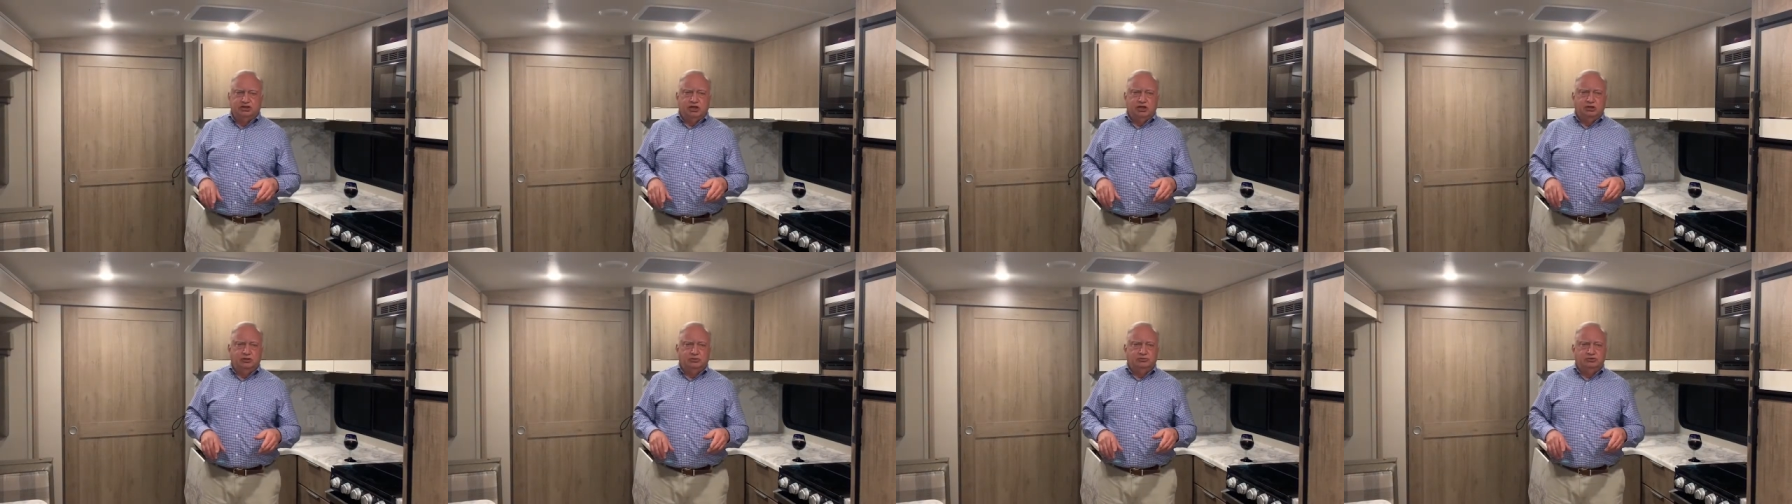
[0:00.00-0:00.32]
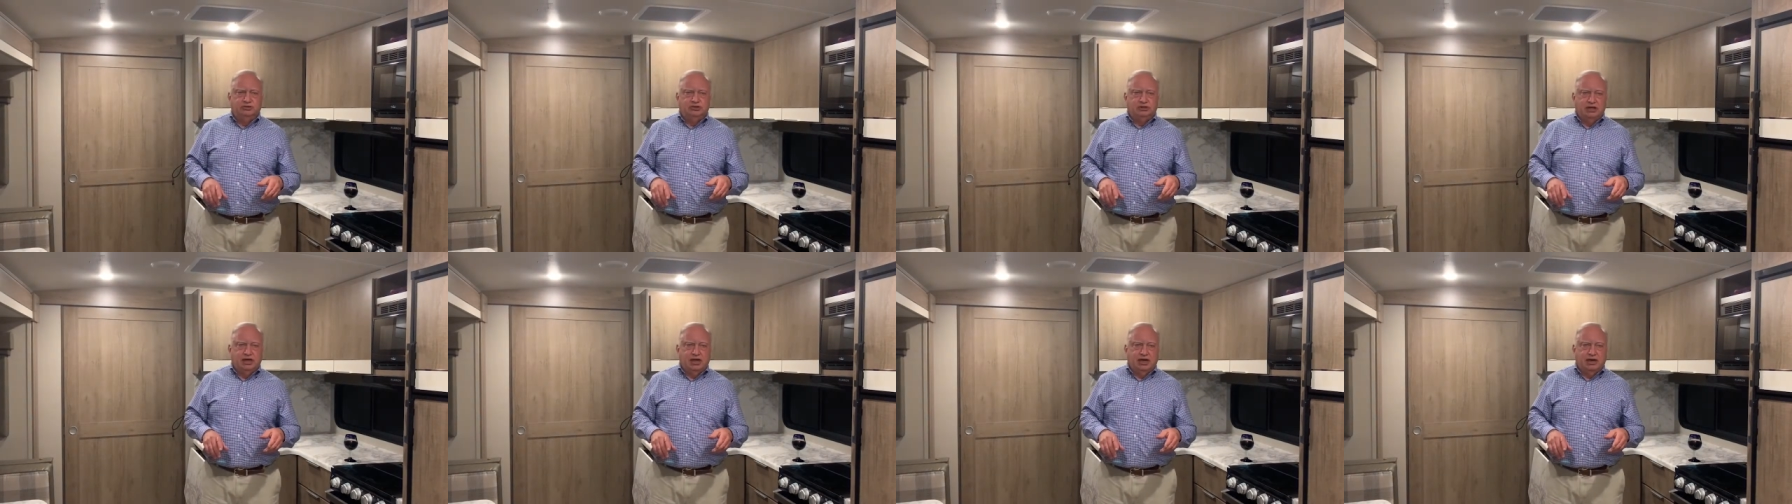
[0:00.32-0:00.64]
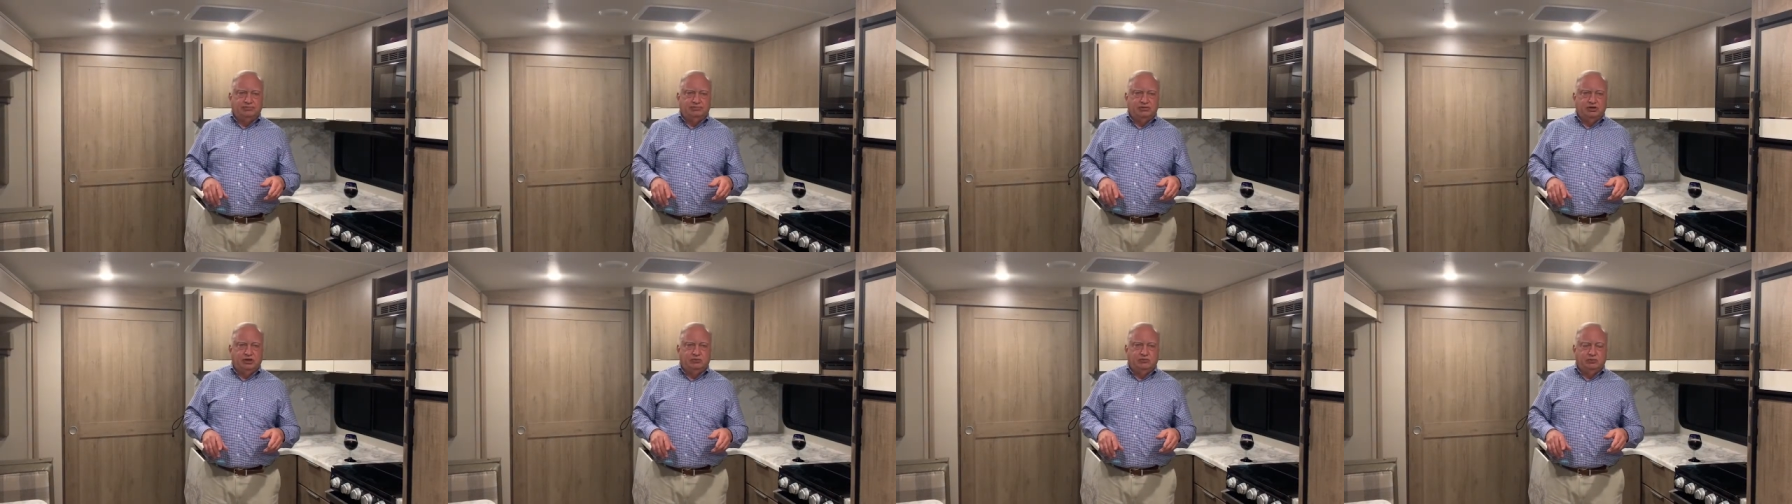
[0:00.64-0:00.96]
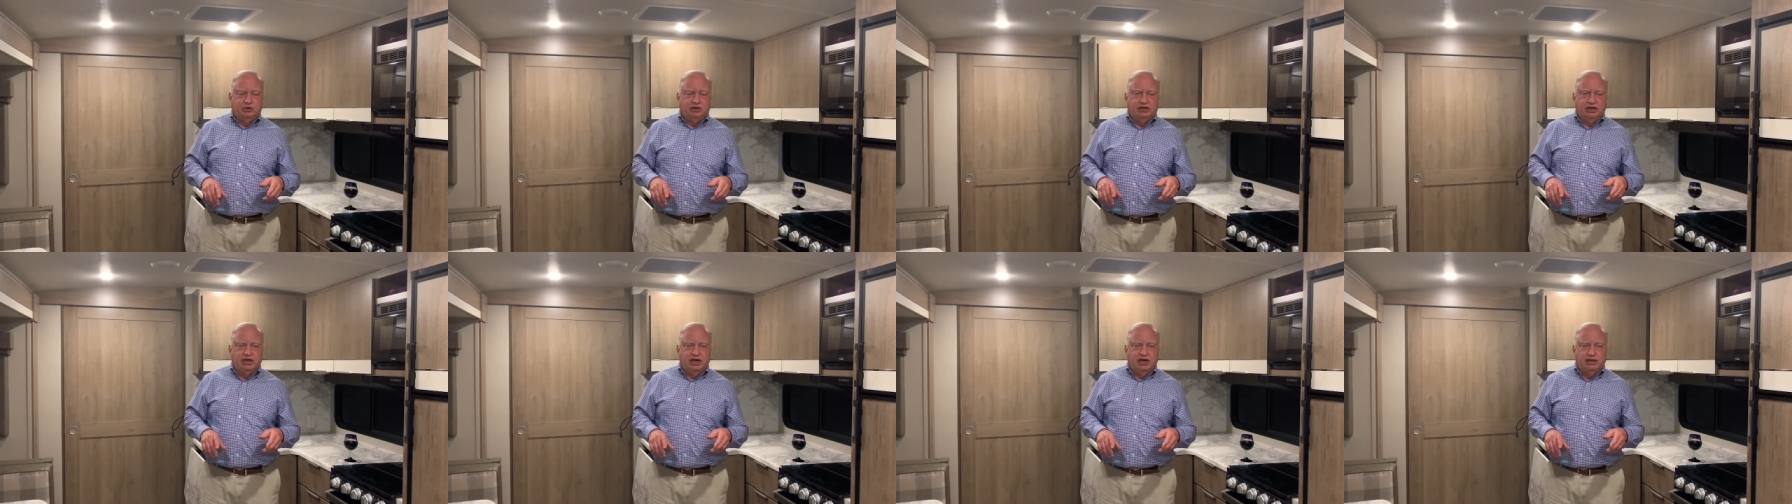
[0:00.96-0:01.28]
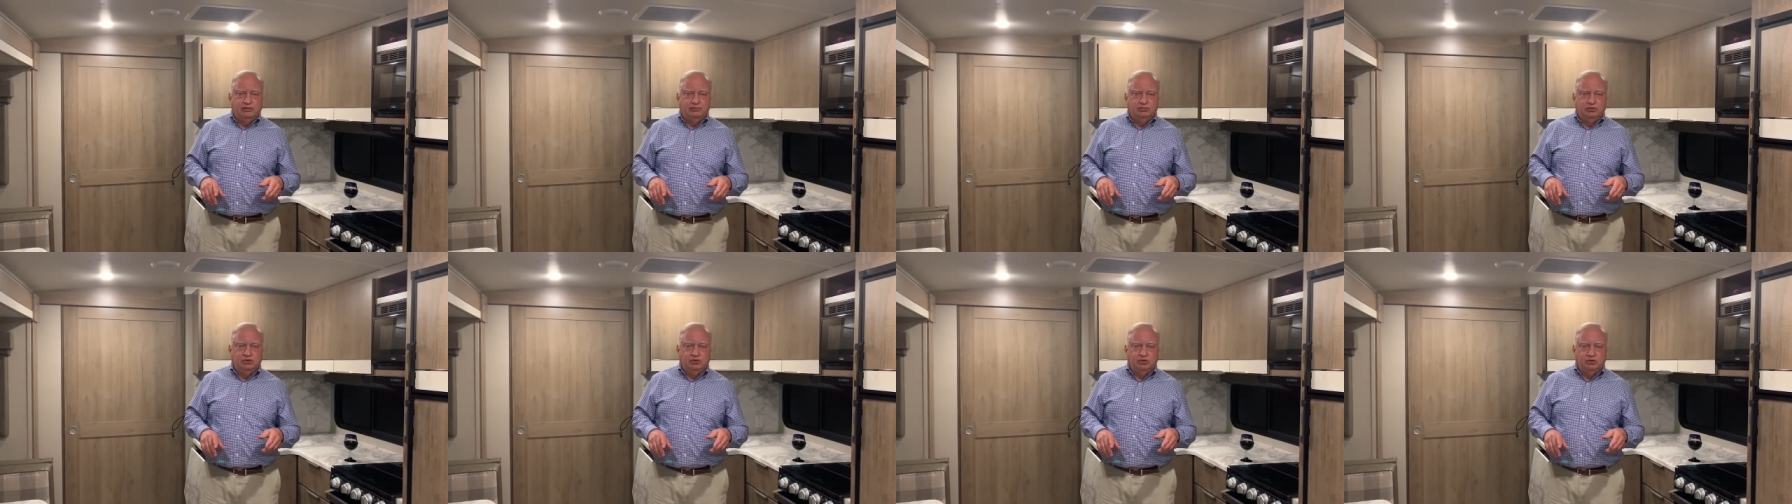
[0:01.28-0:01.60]
Host stop that we
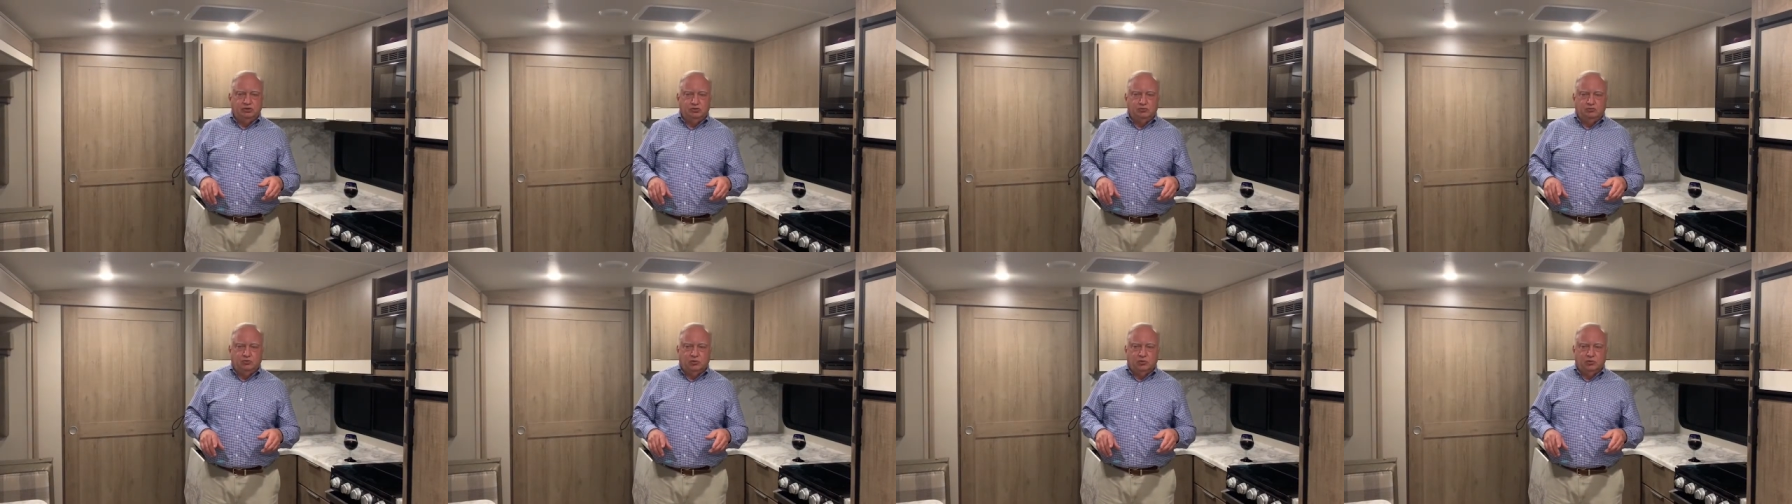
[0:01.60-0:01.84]
came to